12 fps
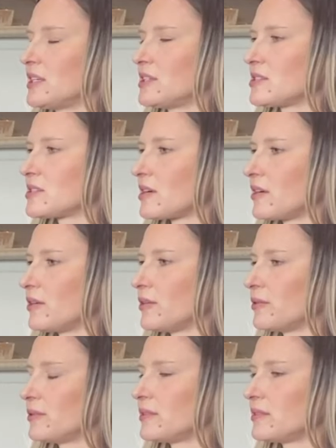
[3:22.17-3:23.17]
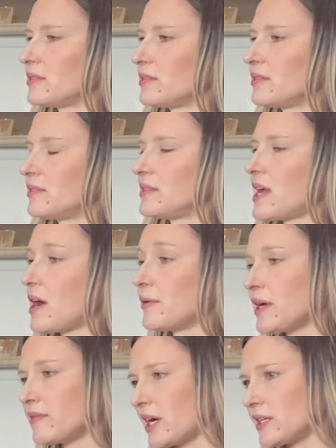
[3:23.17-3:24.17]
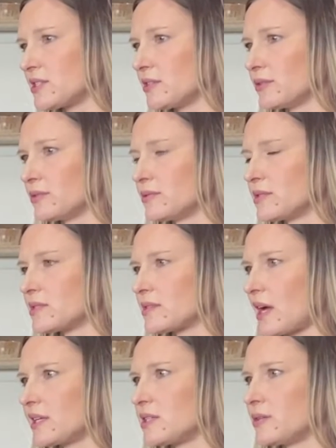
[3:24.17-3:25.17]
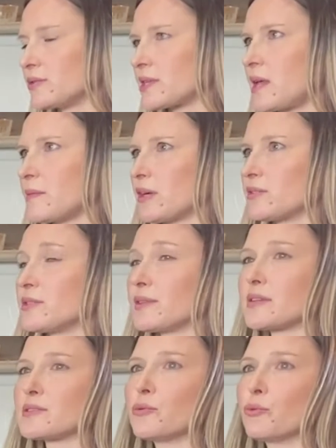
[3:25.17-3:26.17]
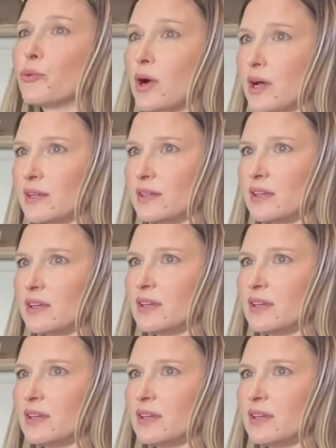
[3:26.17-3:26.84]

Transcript: So now we have iTunes. iTunes came out in 2001,